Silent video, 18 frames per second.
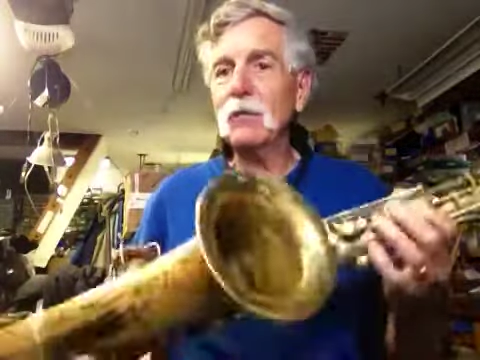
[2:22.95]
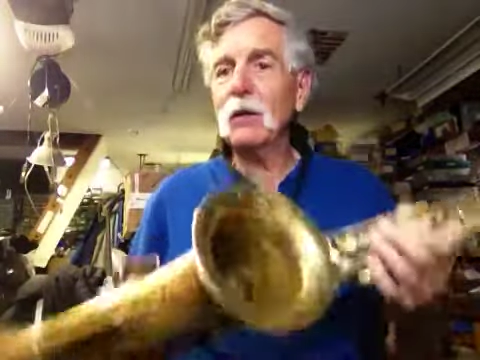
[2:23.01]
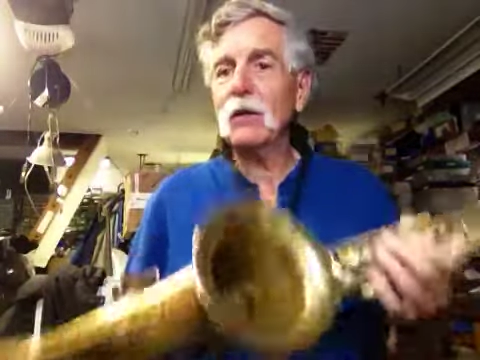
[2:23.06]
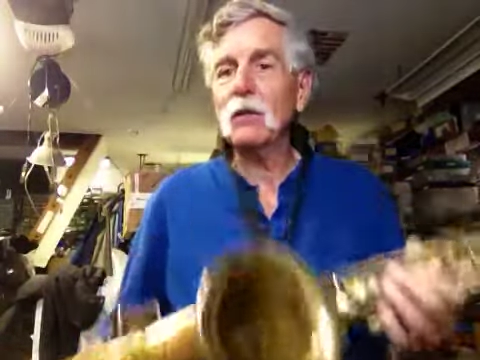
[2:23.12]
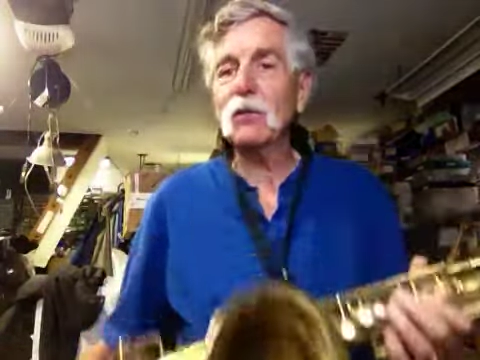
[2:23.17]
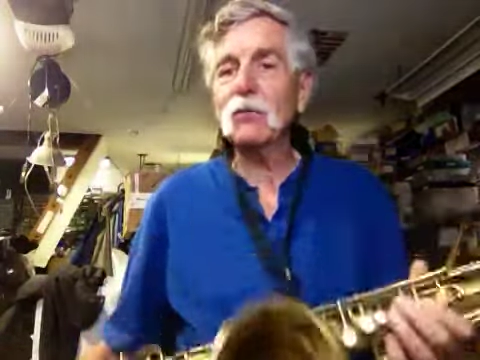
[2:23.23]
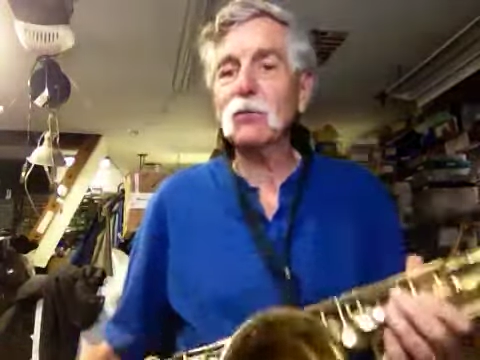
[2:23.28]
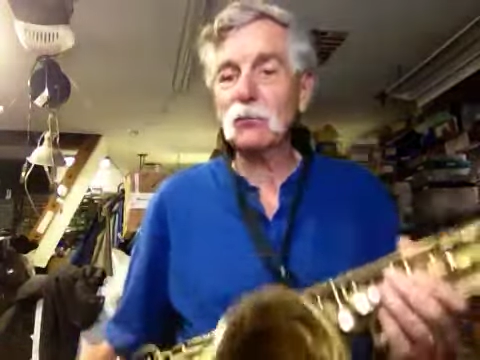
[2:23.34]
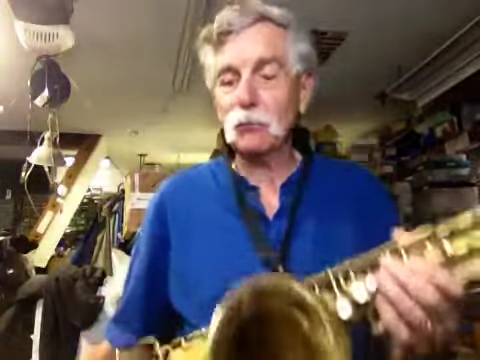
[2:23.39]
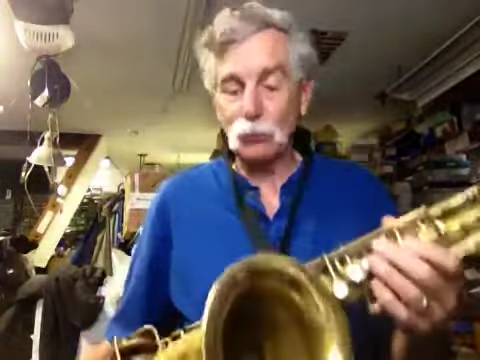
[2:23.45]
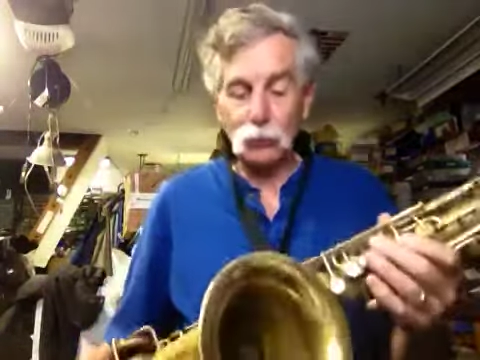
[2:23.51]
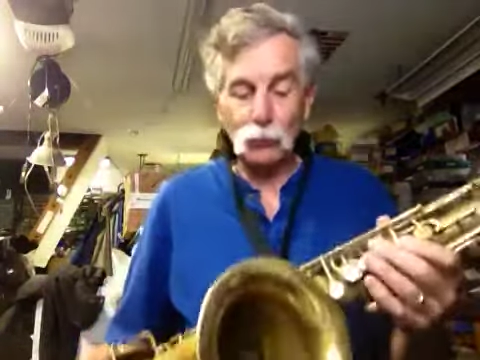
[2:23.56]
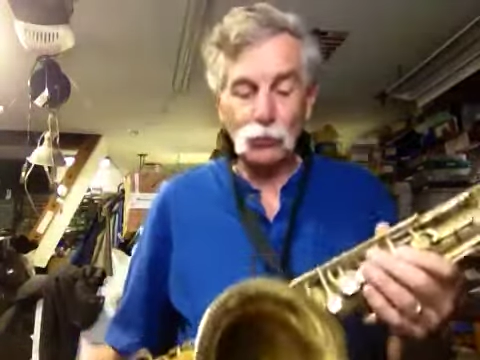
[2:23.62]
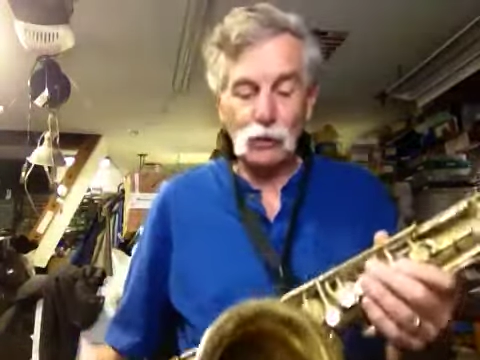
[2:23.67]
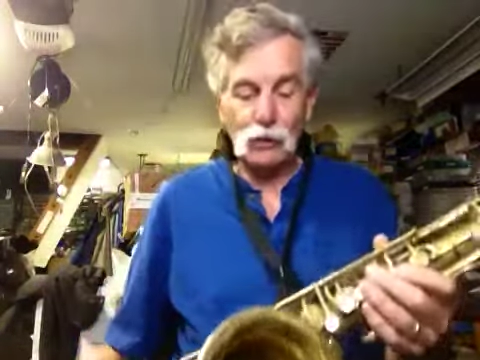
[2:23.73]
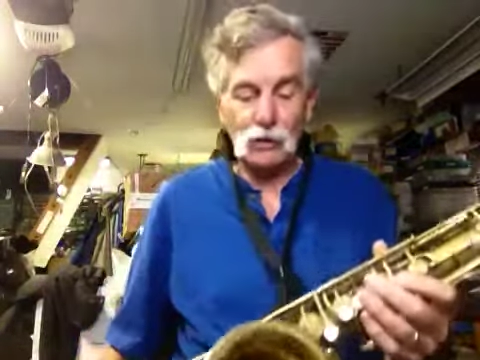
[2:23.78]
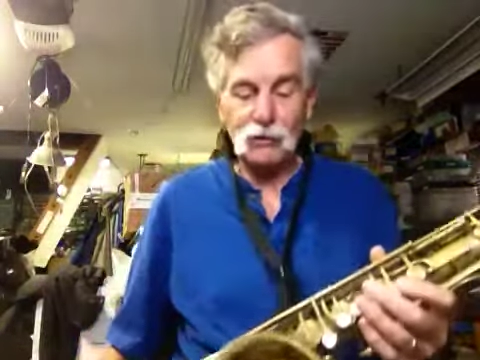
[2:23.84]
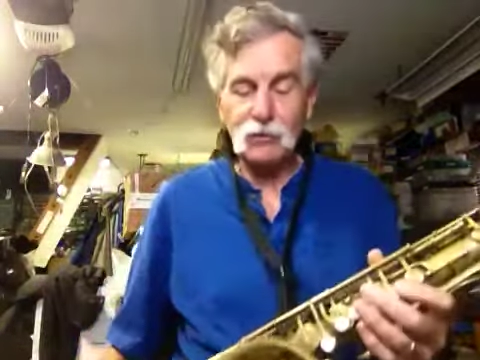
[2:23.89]
This is
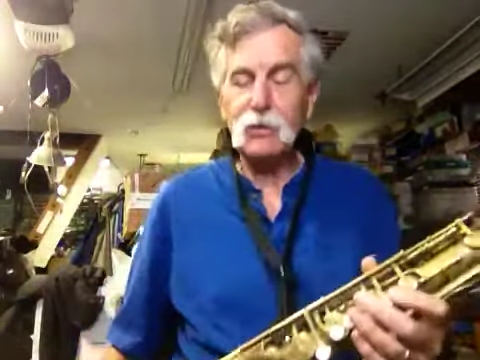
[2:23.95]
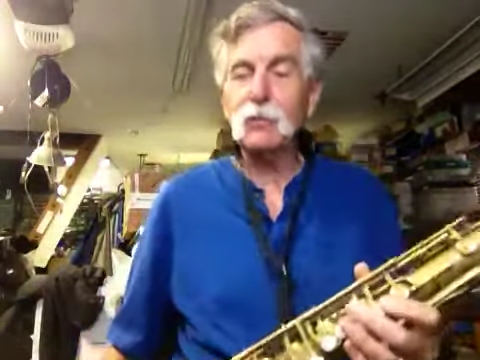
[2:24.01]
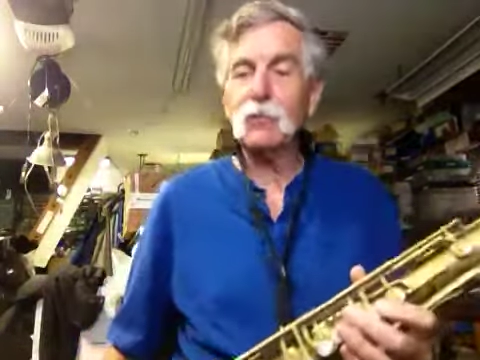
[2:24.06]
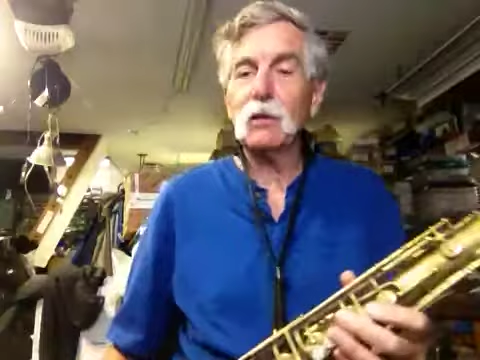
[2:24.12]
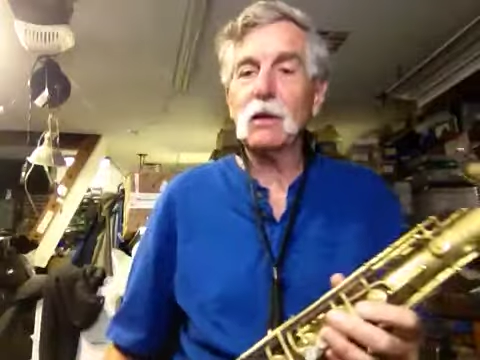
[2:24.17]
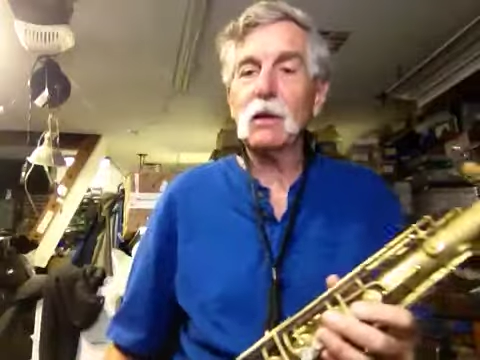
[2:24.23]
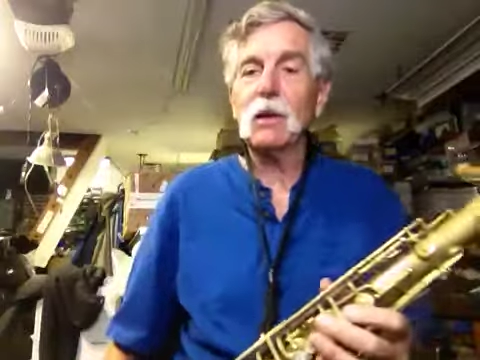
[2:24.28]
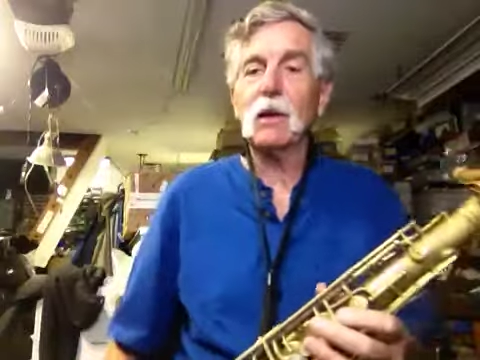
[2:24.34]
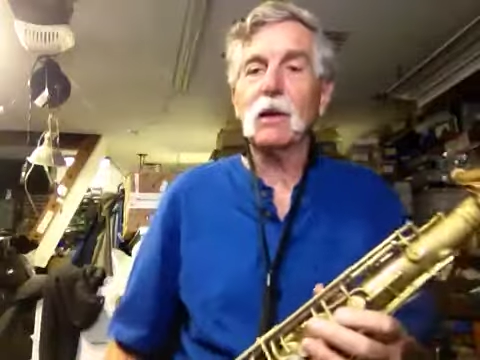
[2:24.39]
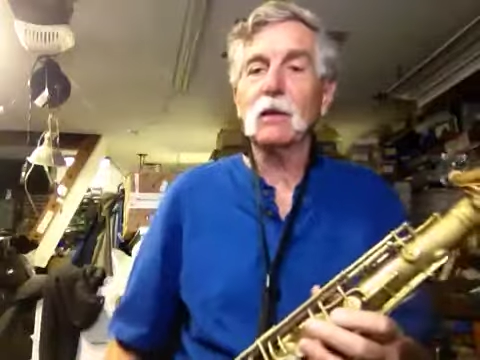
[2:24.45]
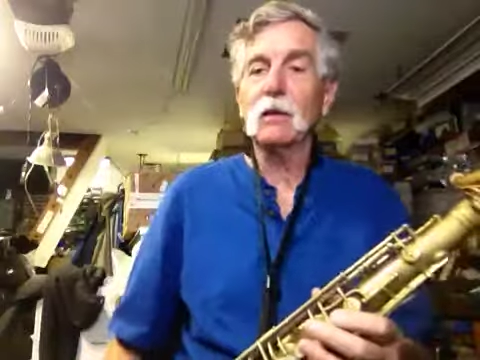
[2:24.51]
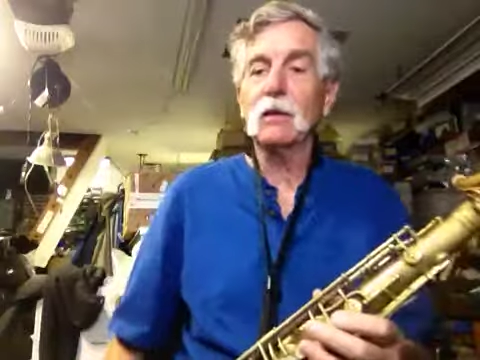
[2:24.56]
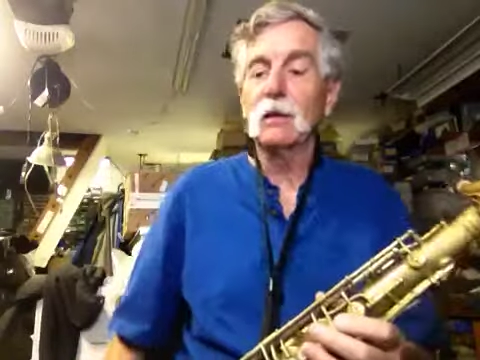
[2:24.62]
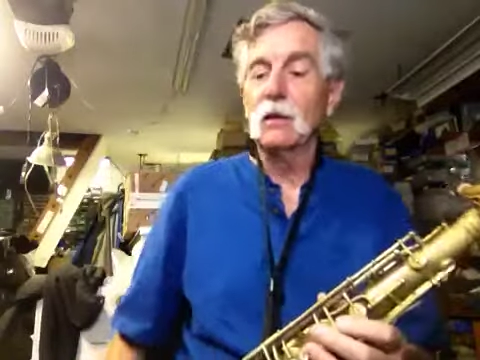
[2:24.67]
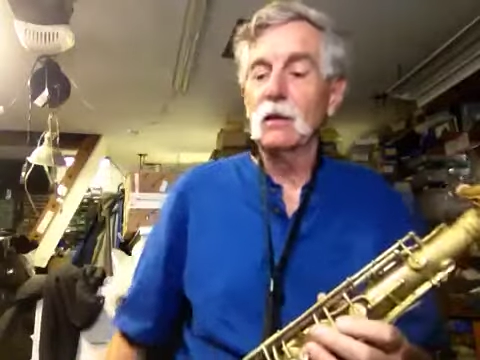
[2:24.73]
relatively light